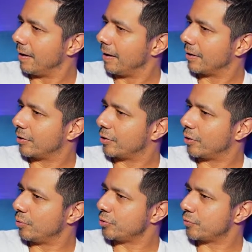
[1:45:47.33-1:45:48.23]

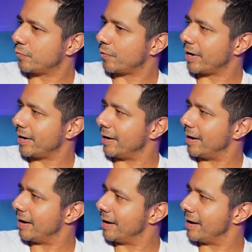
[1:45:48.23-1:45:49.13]
Coach Fred,
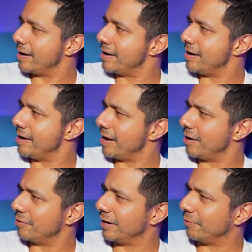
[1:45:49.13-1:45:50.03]

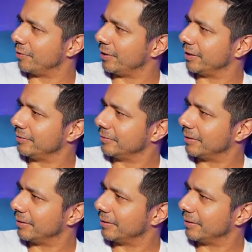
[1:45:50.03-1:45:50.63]
no, not really.